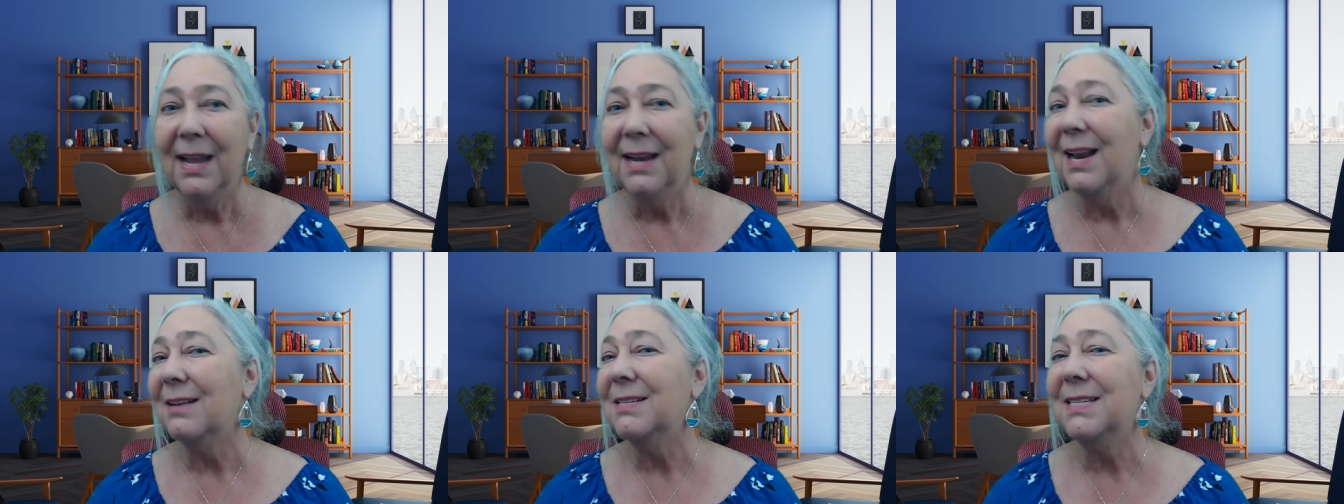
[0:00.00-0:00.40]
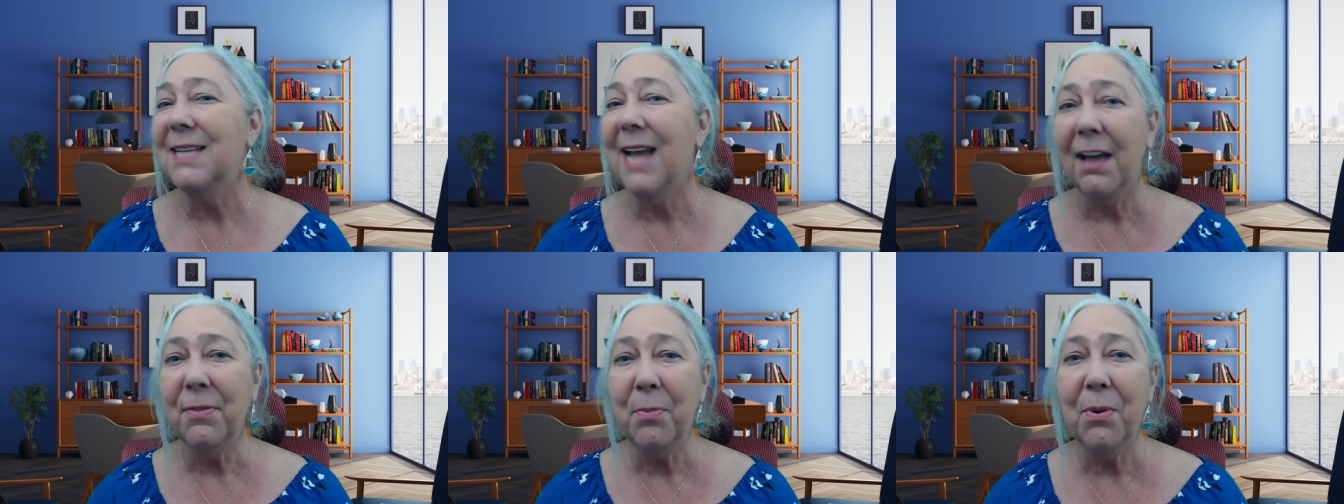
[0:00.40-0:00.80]
Now,
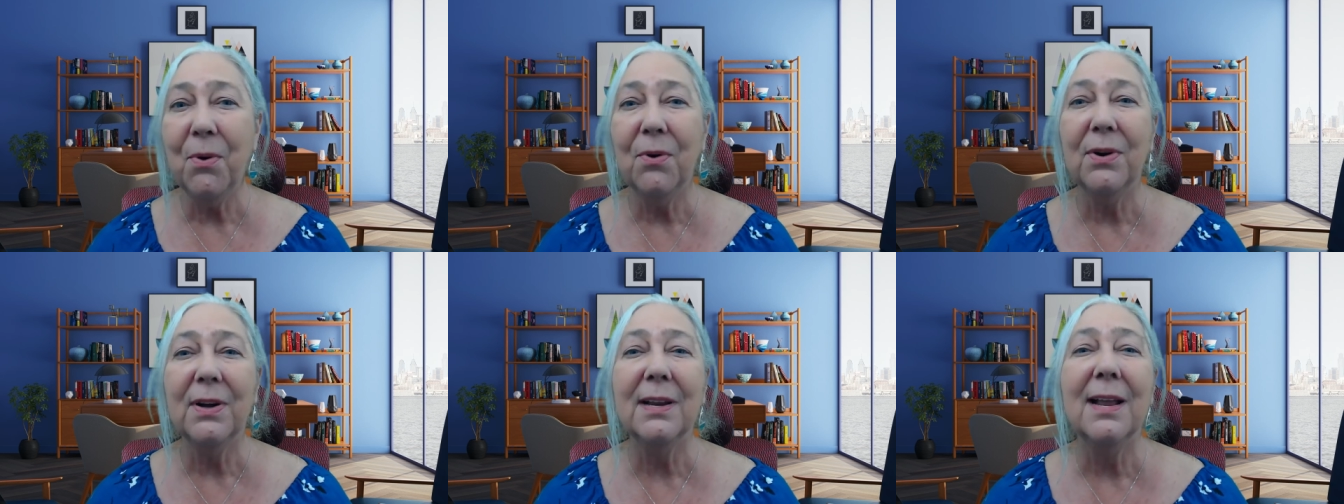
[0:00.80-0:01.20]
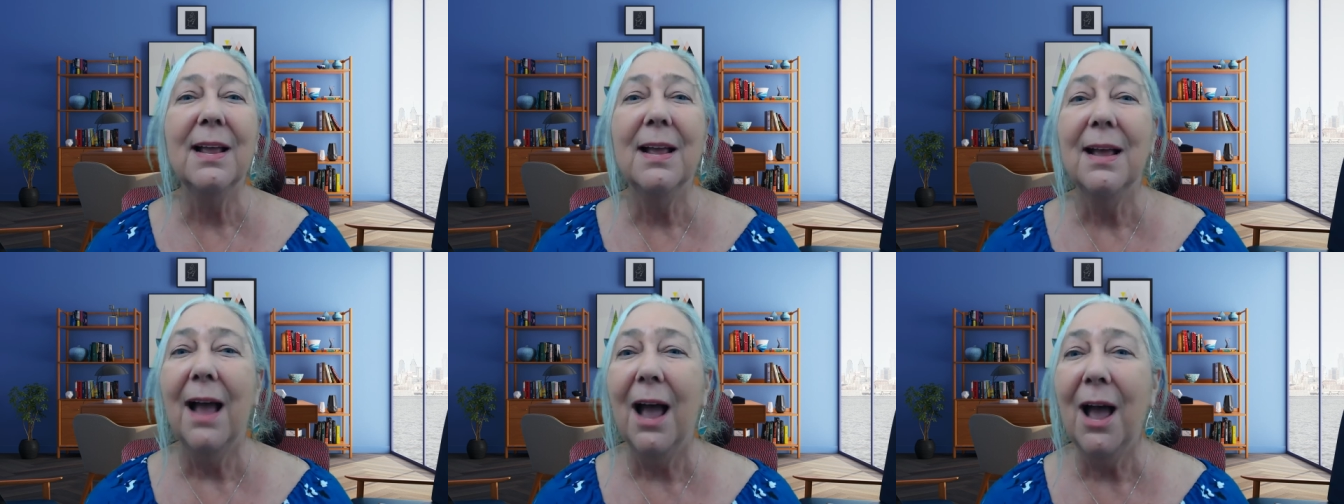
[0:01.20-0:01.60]
Southport
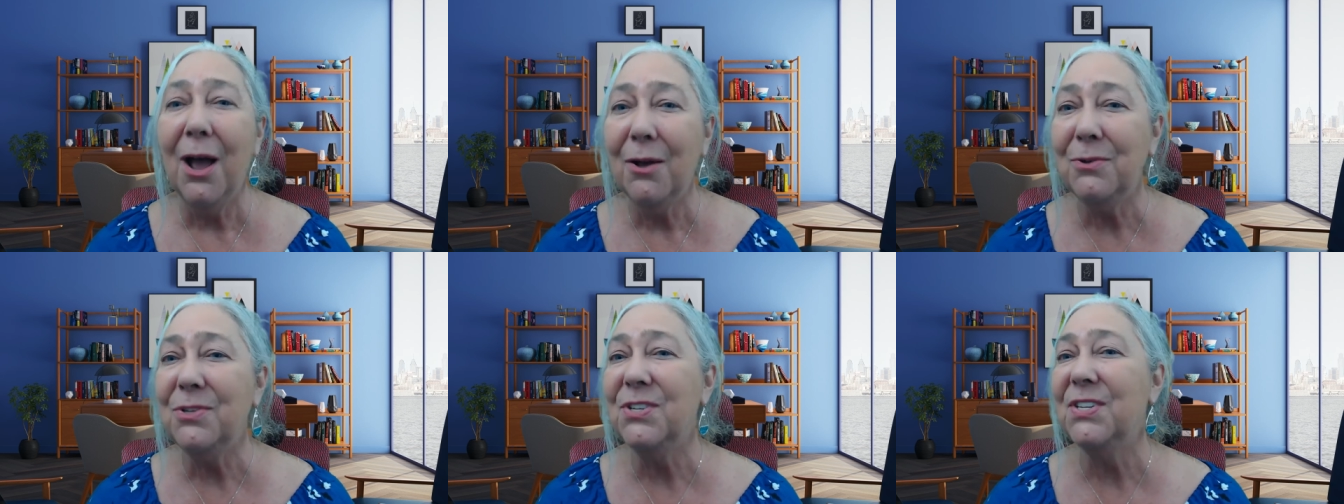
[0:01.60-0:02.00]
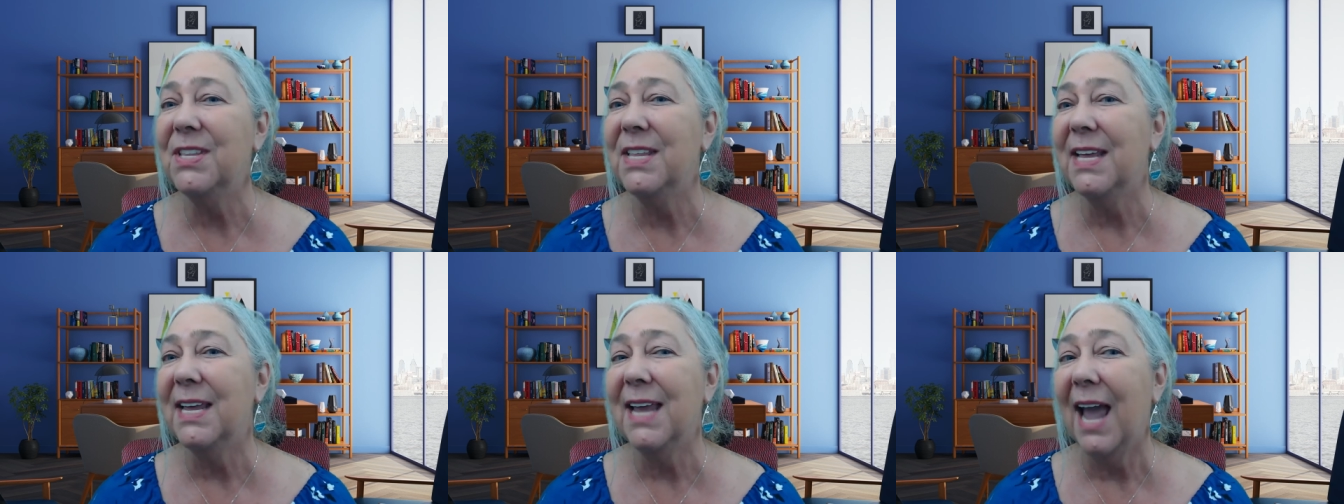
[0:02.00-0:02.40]
hosts
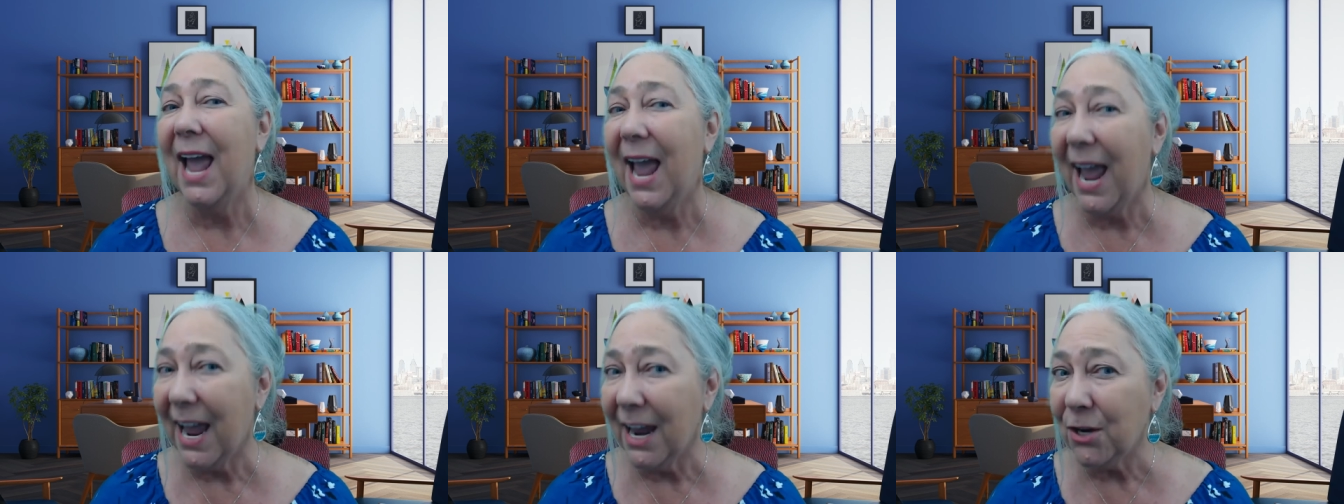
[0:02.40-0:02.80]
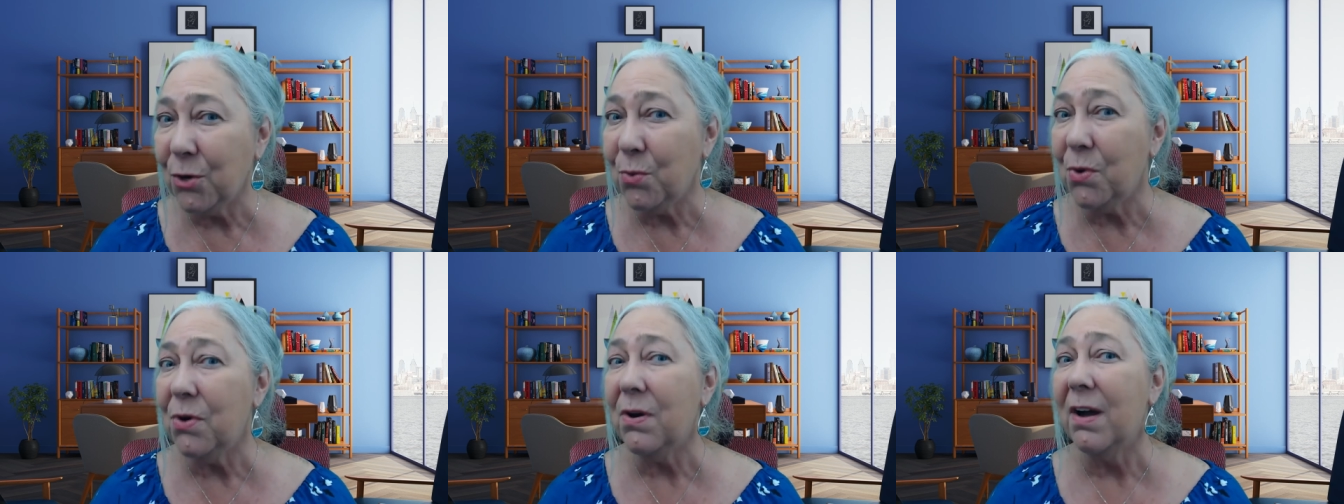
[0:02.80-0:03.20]
the
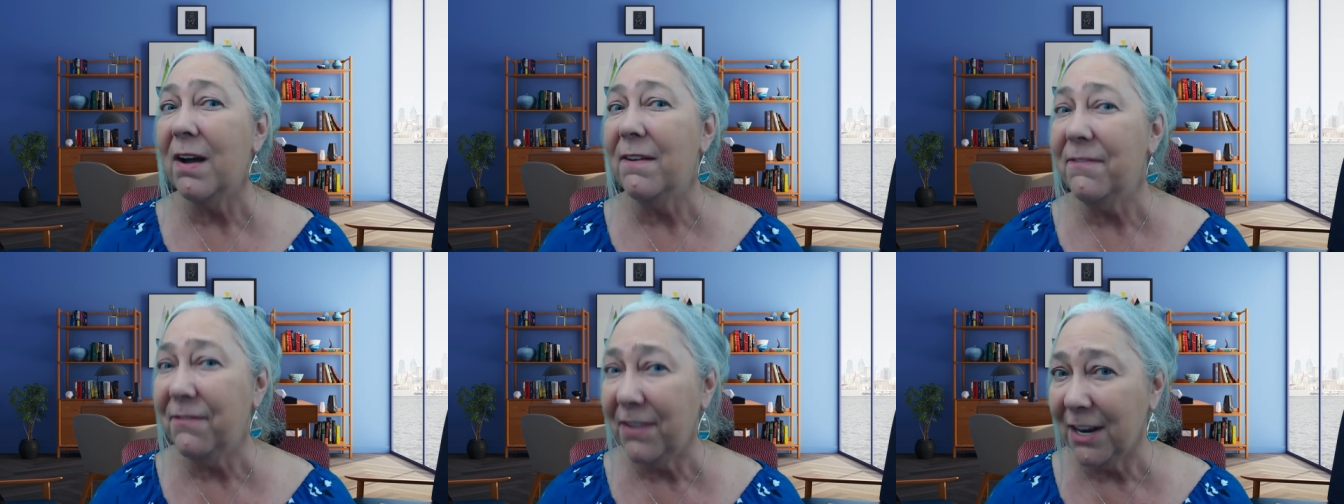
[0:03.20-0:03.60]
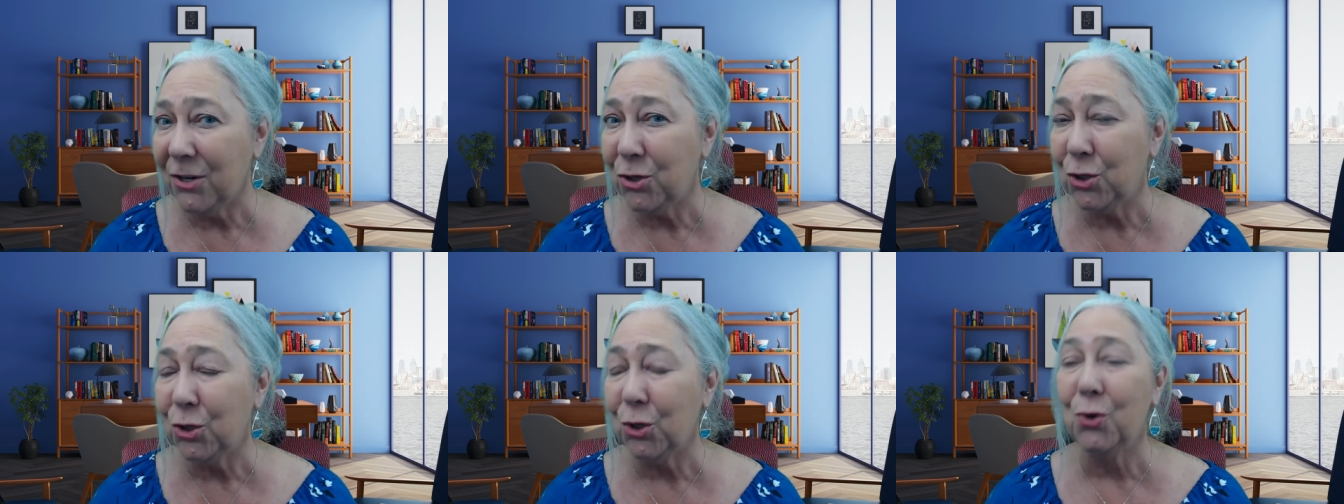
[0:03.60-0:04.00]
annual
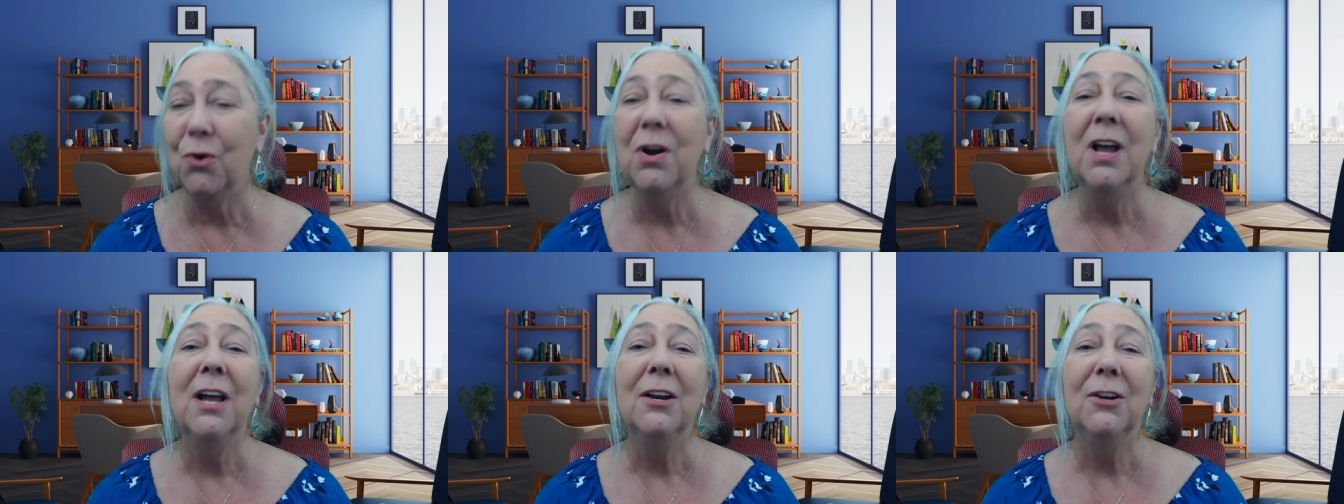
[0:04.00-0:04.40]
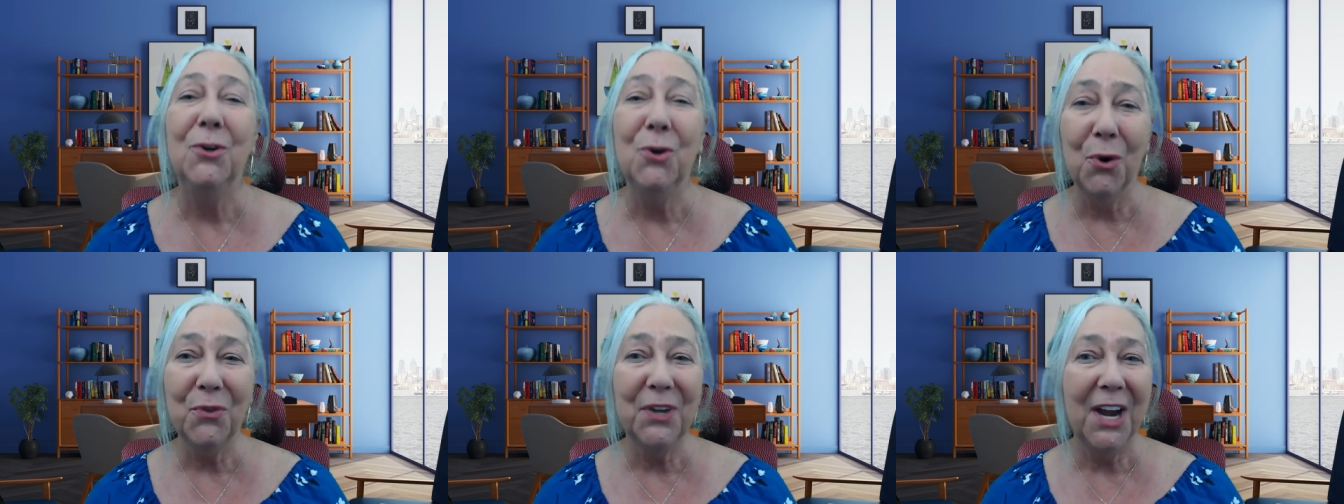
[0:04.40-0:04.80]
official
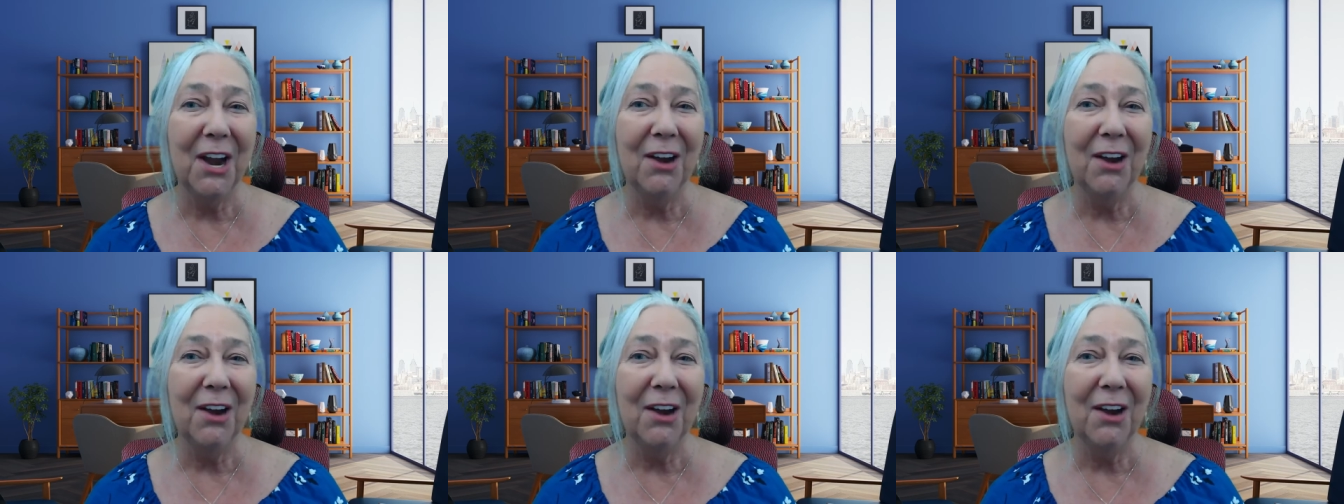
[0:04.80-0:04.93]
North